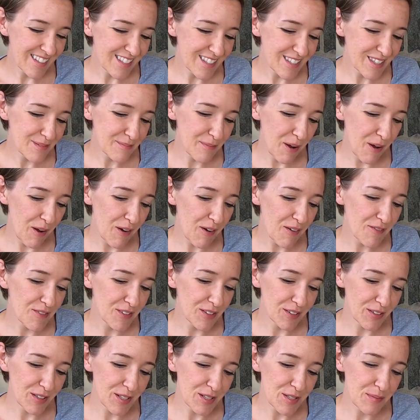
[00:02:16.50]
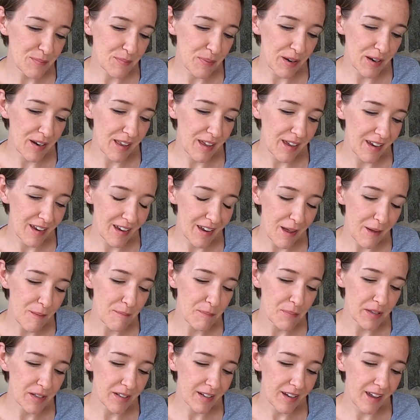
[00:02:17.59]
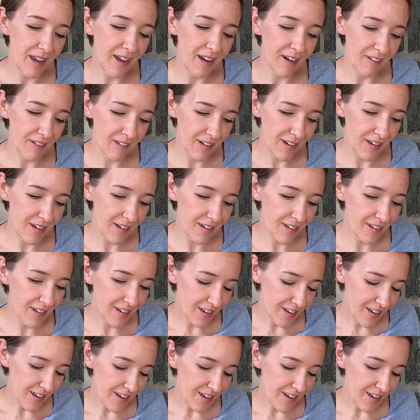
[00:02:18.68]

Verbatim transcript: it's a small village but a big area.